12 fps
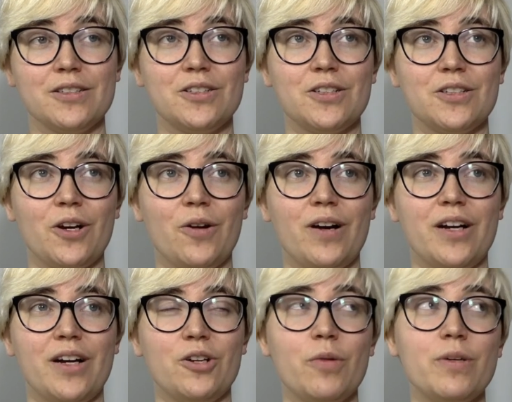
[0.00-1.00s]
so I
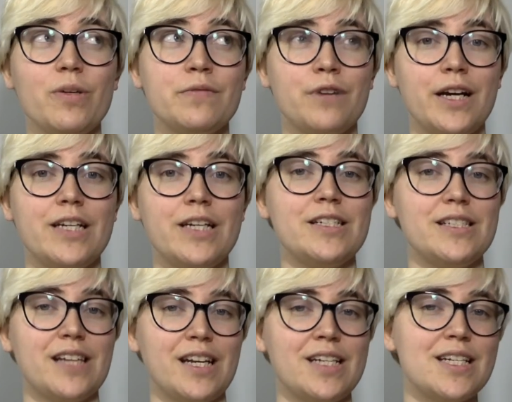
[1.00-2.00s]
know it's Friday to
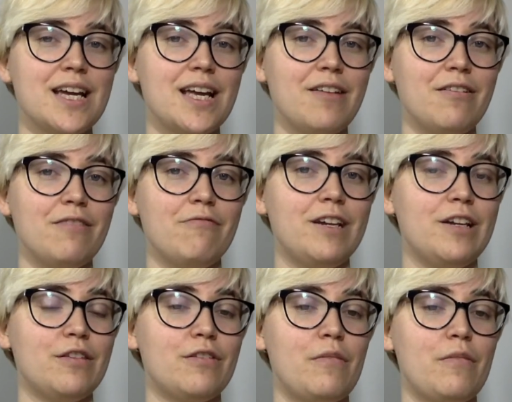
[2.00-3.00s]
Sunday
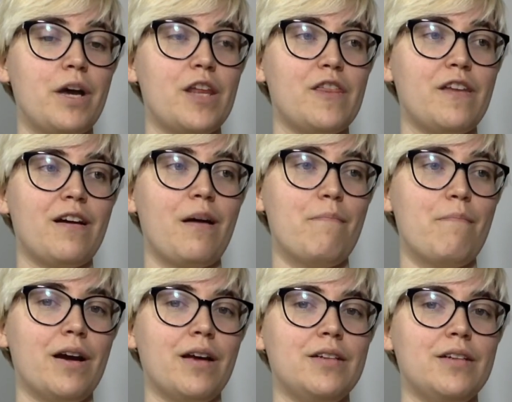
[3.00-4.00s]
readathon, but I think I
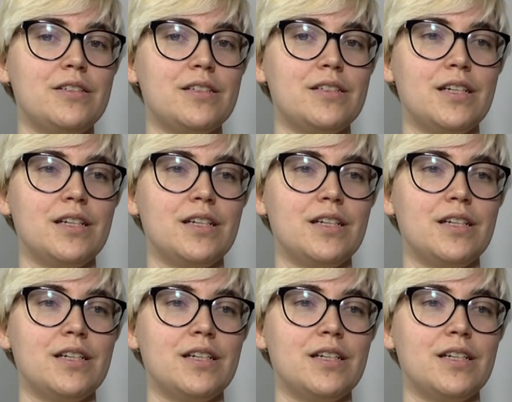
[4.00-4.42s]
might